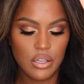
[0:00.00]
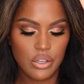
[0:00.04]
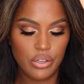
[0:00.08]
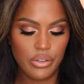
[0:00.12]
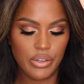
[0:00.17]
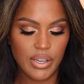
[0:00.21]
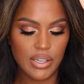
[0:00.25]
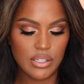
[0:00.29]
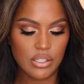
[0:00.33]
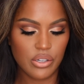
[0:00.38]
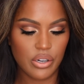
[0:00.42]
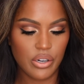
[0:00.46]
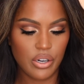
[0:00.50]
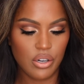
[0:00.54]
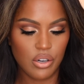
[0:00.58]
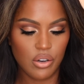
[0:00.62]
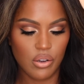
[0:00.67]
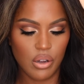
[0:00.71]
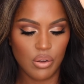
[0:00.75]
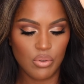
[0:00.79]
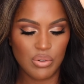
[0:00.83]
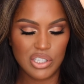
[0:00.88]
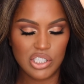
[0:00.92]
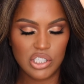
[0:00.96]
You guys already know,
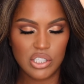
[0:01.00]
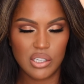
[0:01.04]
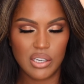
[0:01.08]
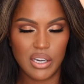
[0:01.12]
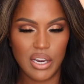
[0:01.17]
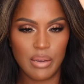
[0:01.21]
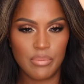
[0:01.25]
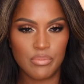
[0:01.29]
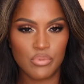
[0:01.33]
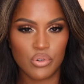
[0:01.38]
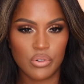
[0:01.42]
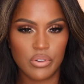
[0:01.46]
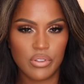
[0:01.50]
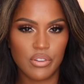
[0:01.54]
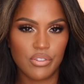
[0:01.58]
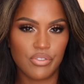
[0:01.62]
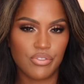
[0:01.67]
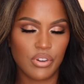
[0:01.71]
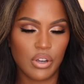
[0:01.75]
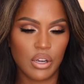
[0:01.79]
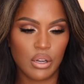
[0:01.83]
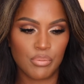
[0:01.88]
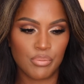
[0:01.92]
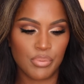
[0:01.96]
I wish the names were on the
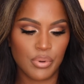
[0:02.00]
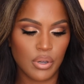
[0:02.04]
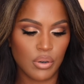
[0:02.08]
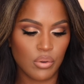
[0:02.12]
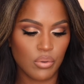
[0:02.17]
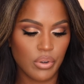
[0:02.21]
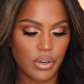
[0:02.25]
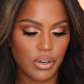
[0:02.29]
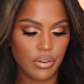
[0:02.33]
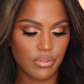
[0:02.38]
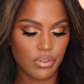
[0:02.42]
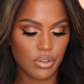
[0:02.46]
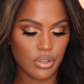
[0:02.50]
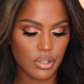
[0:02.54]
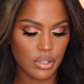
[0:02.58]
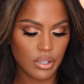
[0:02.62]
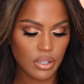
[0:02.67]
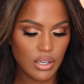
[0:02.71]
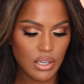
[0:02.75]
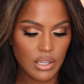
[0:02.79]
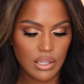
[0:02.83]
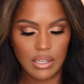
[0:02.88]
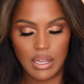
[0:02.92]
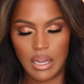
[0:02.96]
front, but whatever.